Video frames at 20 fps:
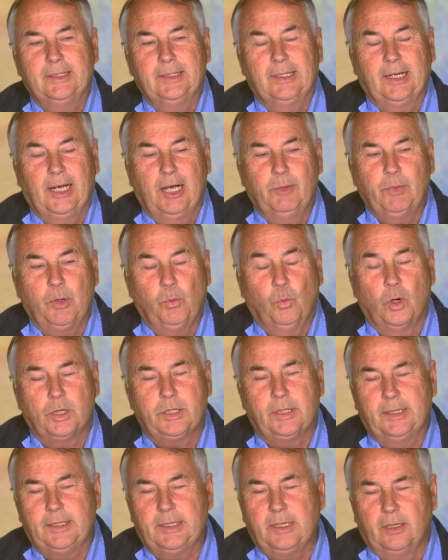Um, it
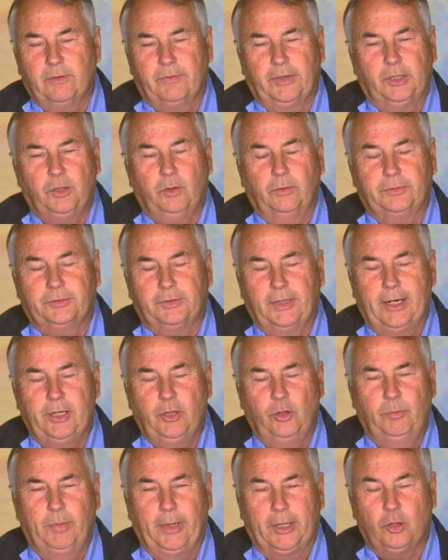wasn't until a very good friend
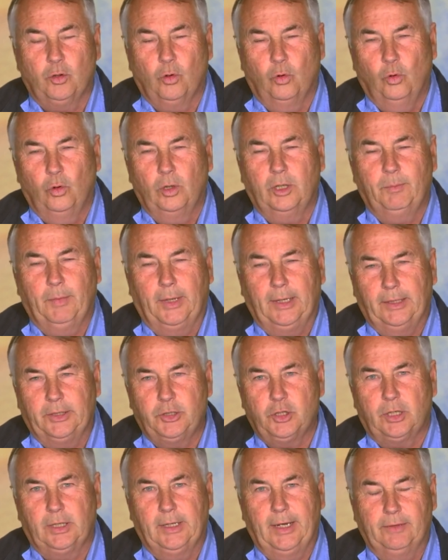who'd been calling me
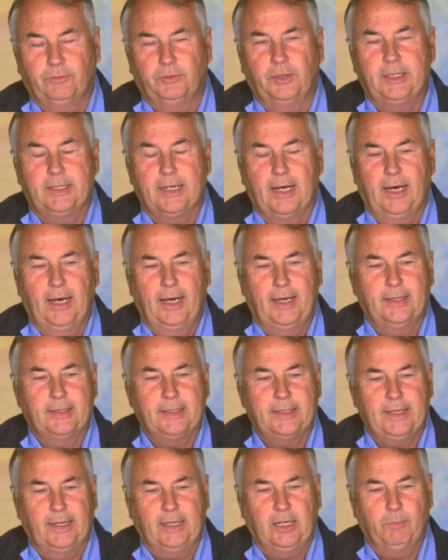literally every day
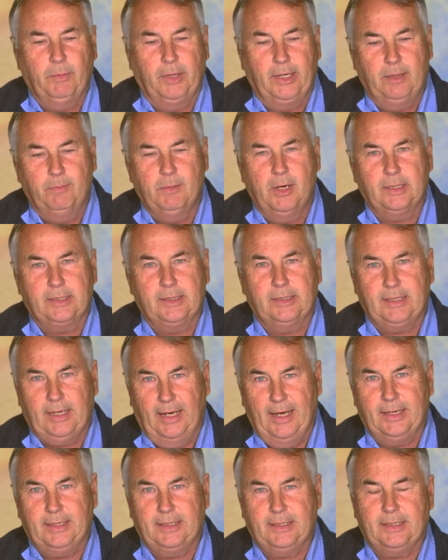and sending me emails and
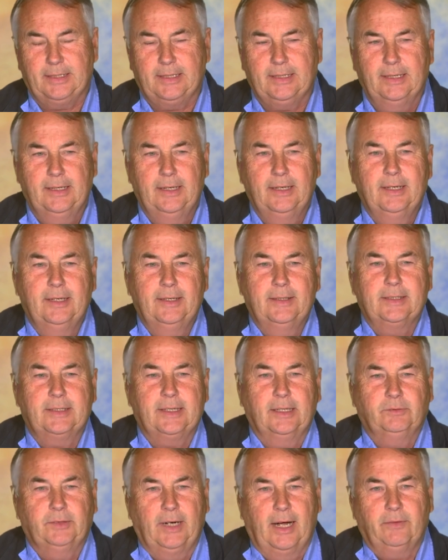texts
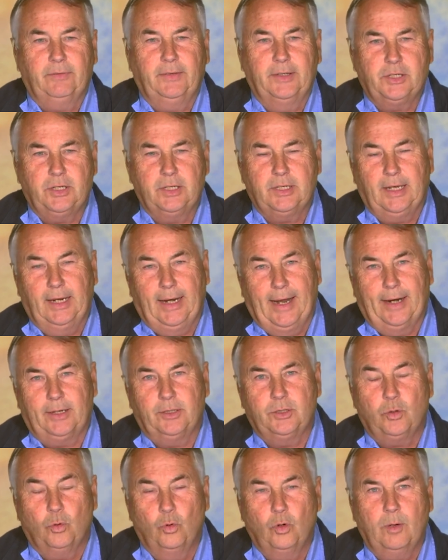said, "Ralph, let's just get out
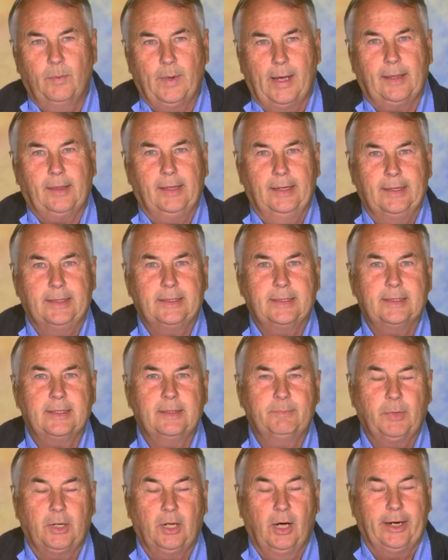and talk about this."
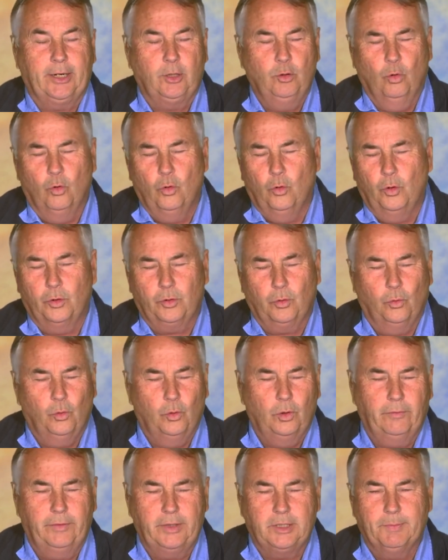But I ignored
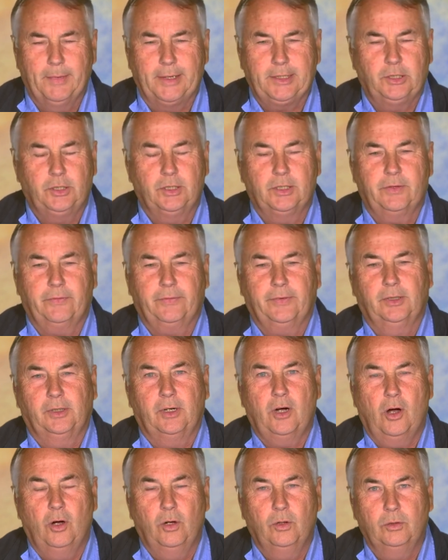all of his messages for
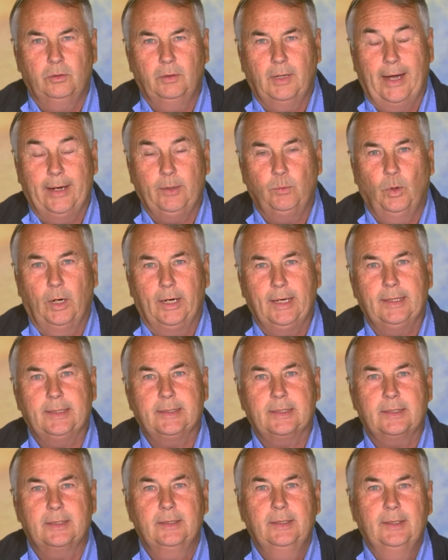a whole eight
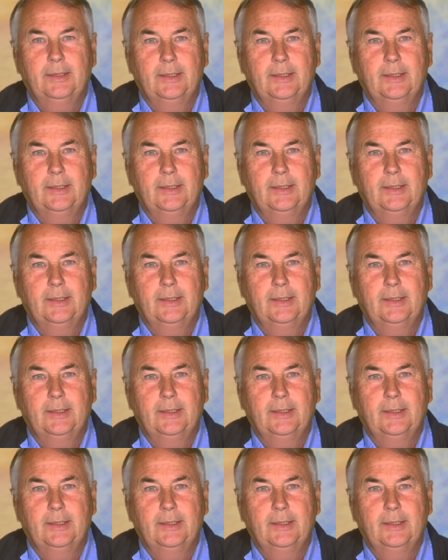weeks,